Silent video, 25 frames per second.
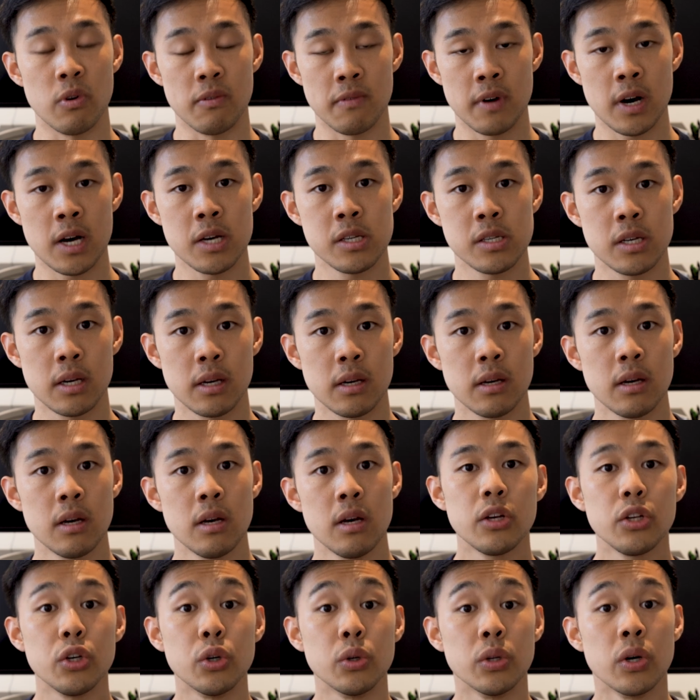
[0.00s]
revising,
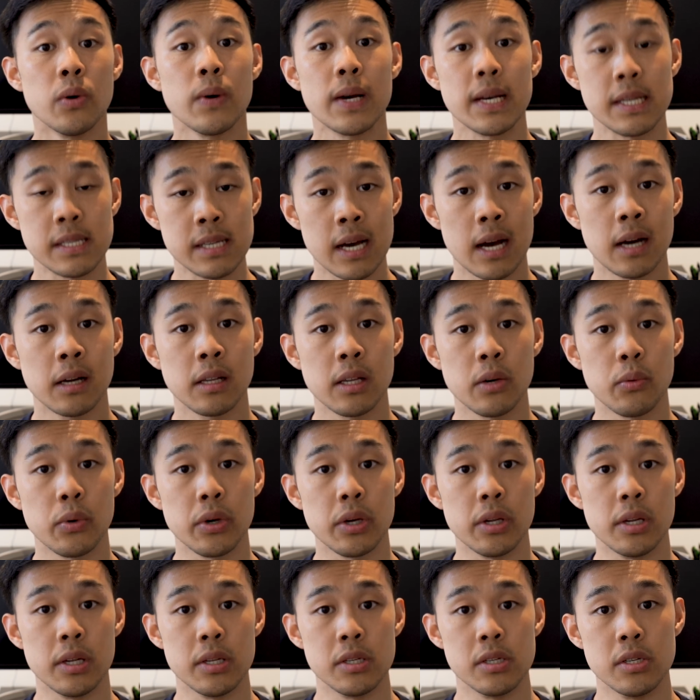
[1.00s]
you'll know exactly
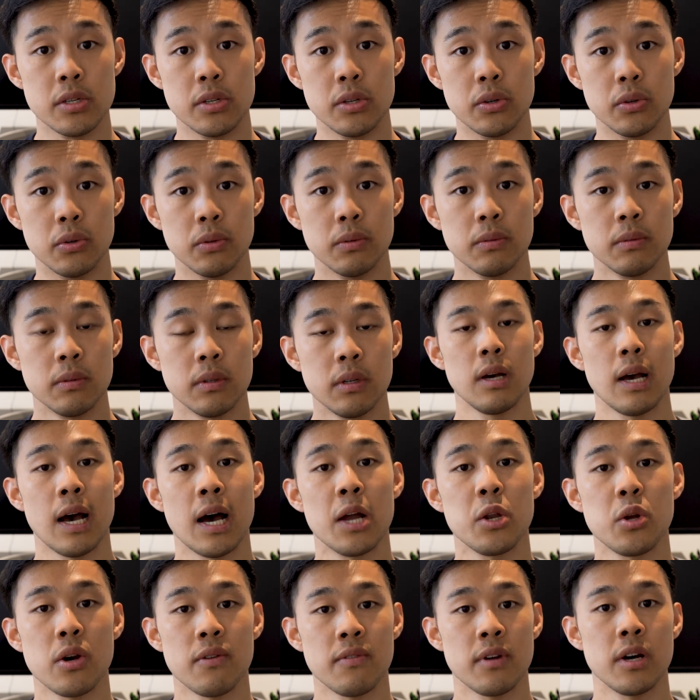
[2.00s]
what you need to do.
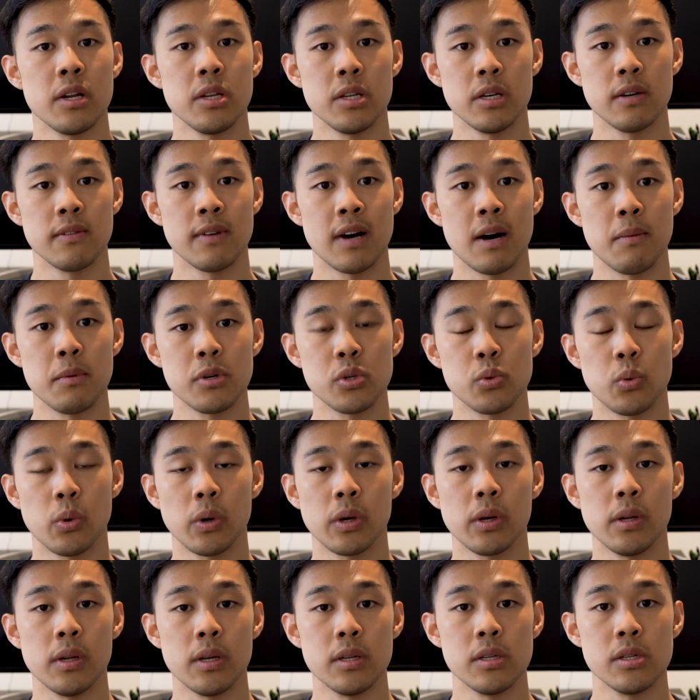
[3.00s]
And you have an idea of how much
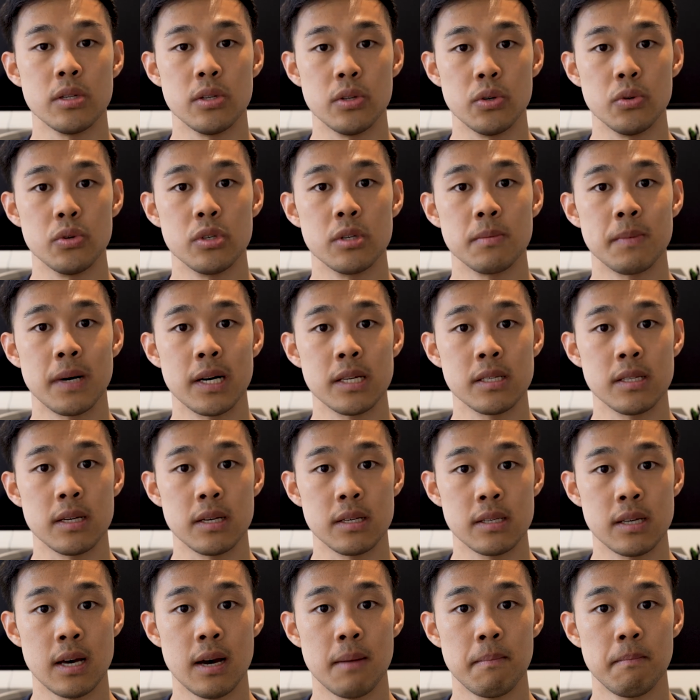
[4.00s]
work you need to do to pass the
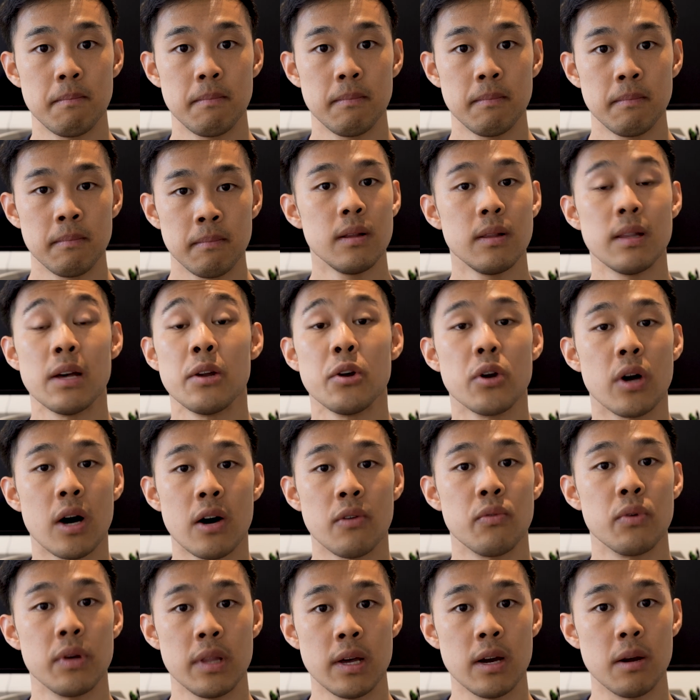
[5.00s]
exam, then you're
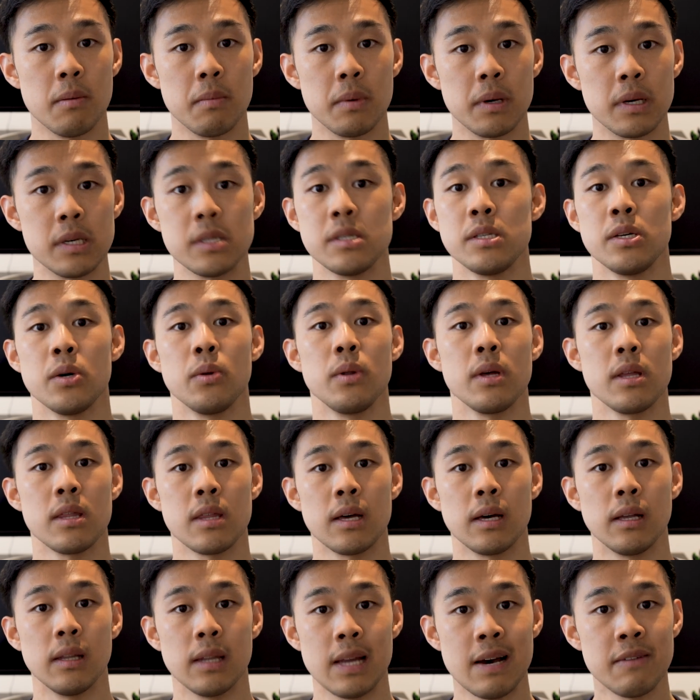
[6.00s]
halfway there because the only
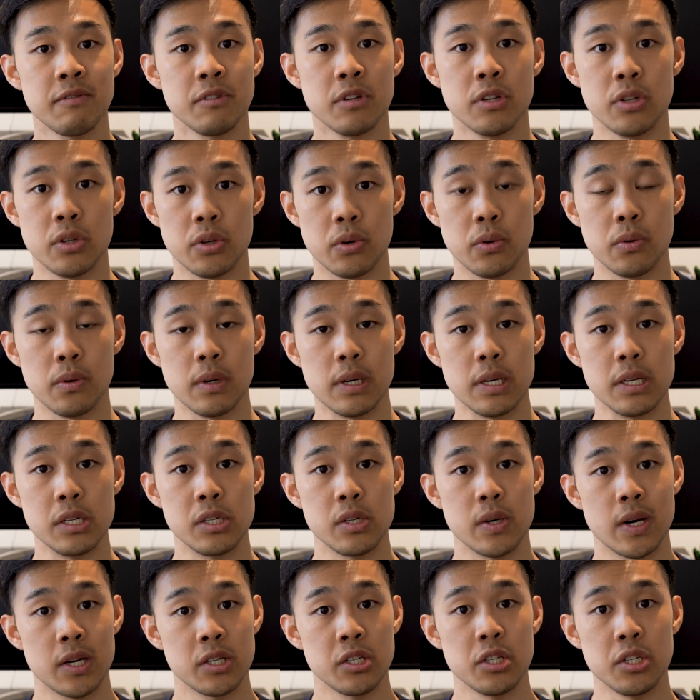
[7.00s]
thing left to do is
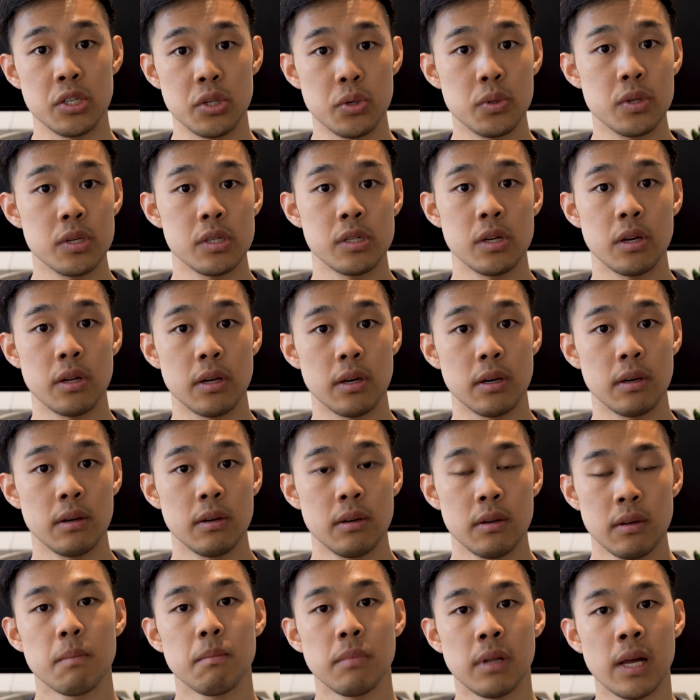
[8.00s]
to actually do the studying.
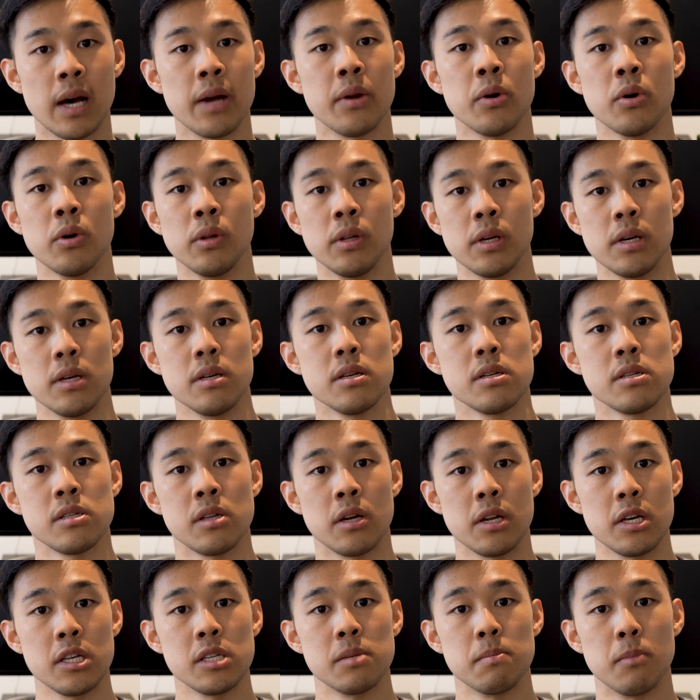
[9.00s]
Plan early,
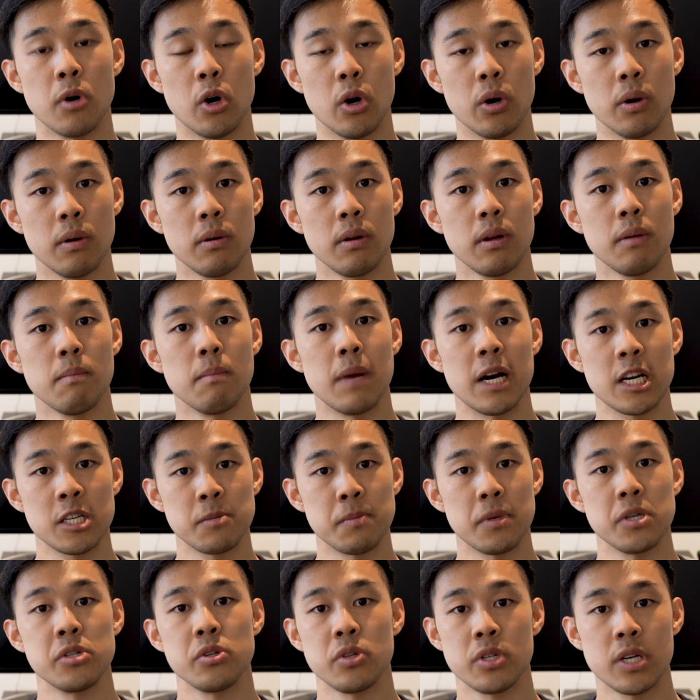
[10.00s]
study smart,
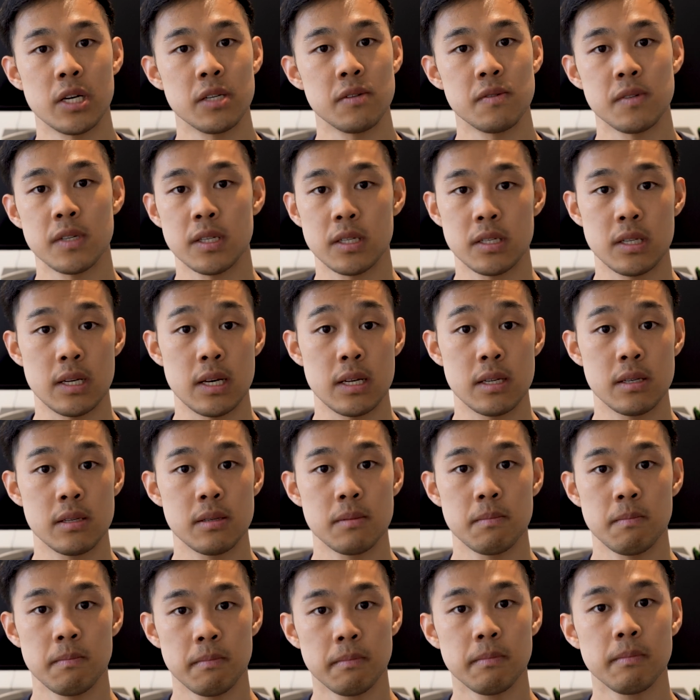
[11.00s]
maximize your chances of
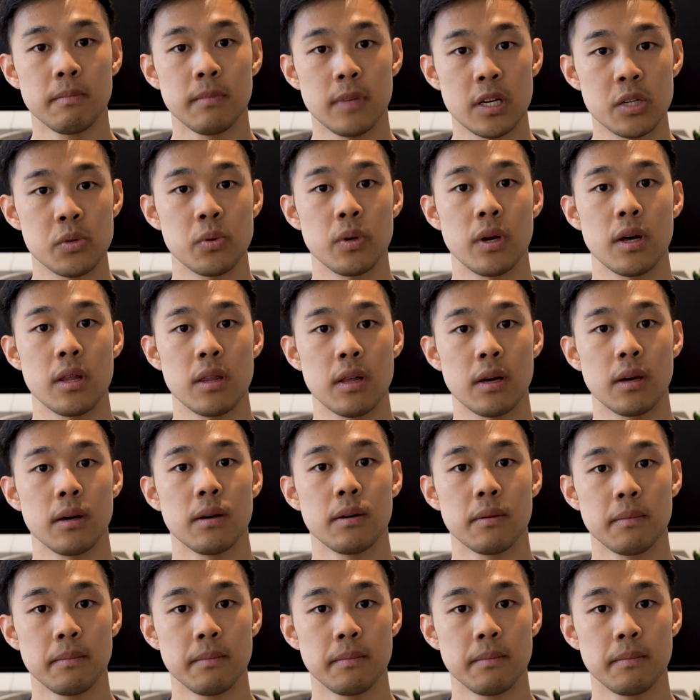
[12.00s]
success. That's what I think.